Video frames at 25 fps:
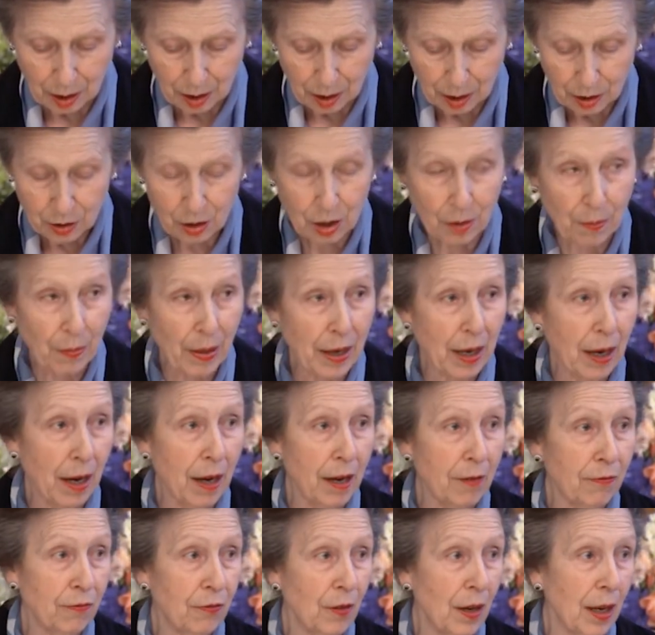So, may
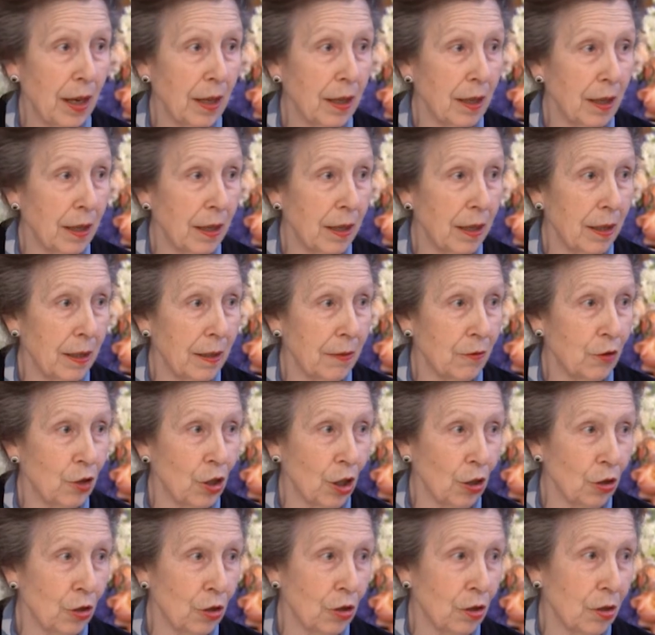I finally
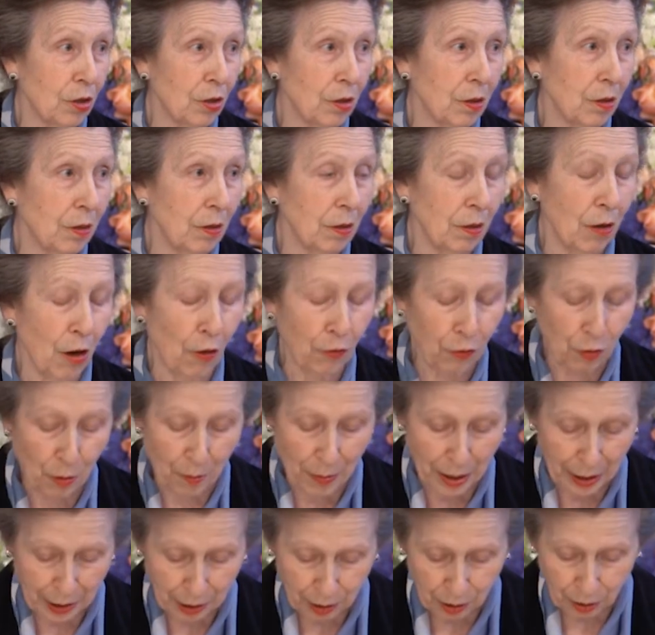just offer
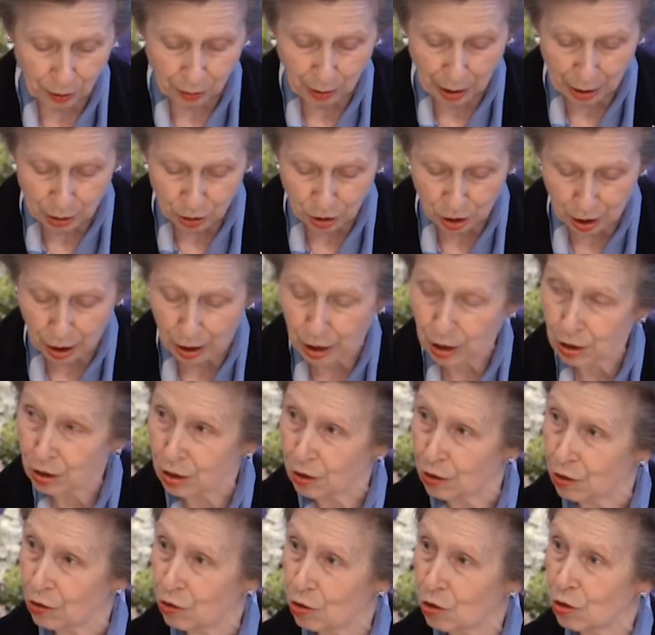my
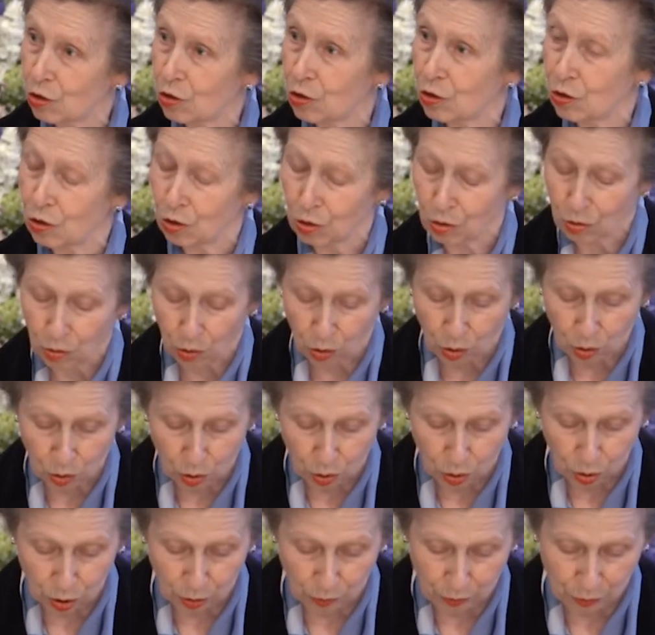congratulations to
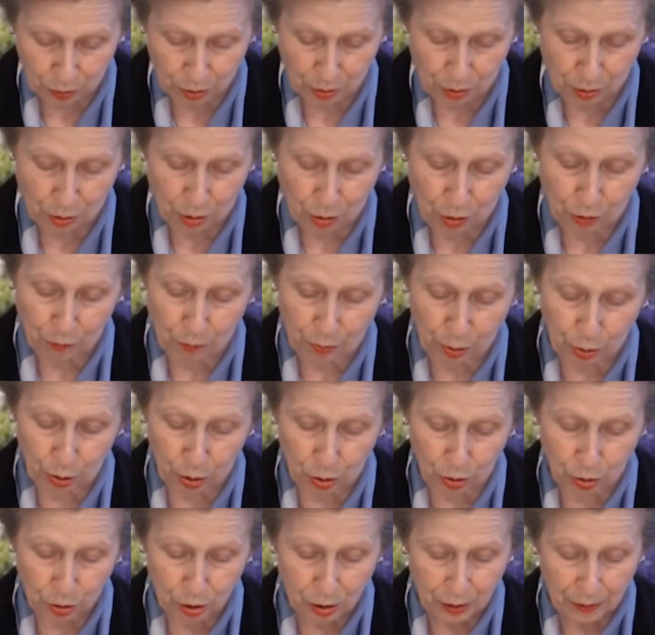all of you who've
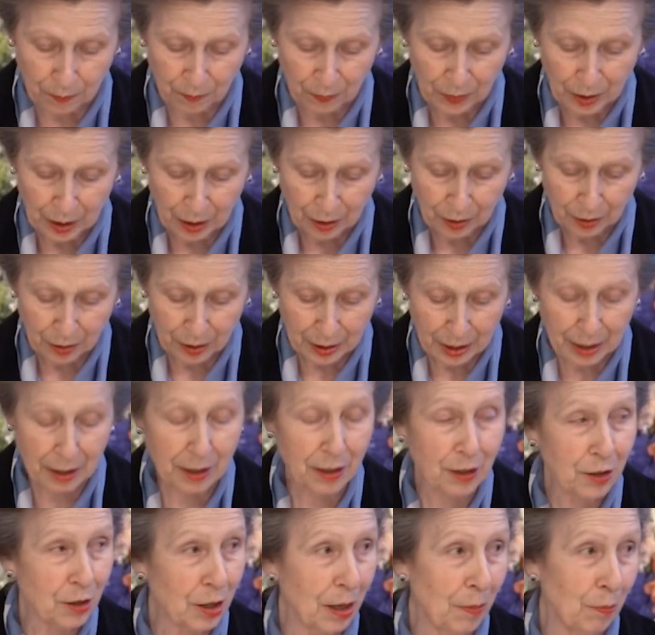brought the
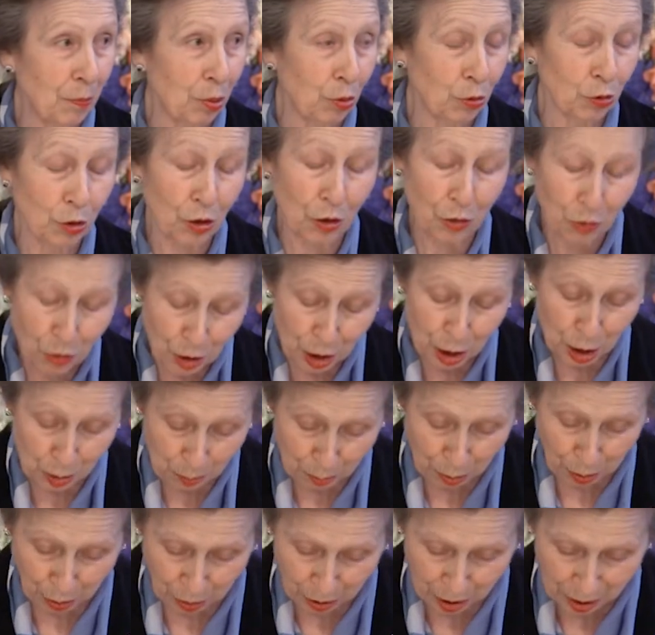inner temple to this
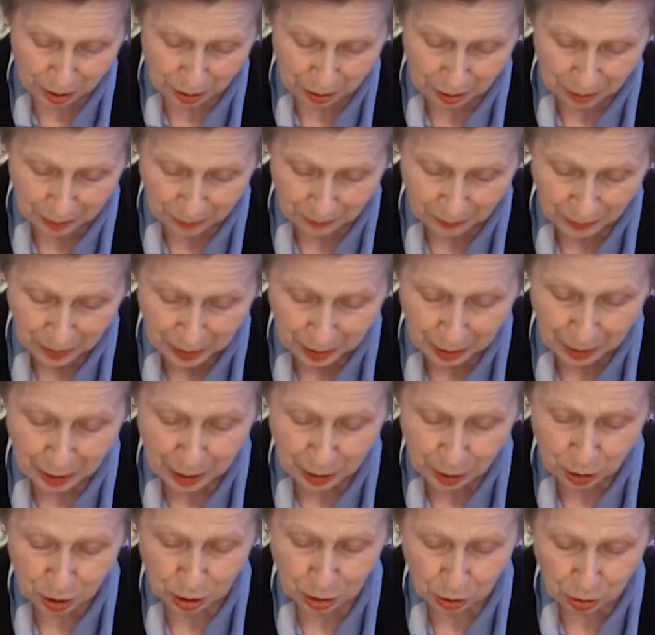point in
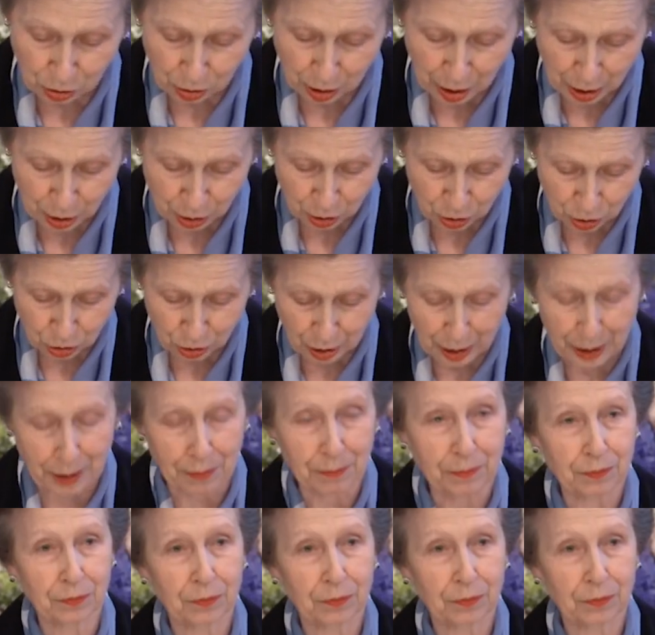its long history.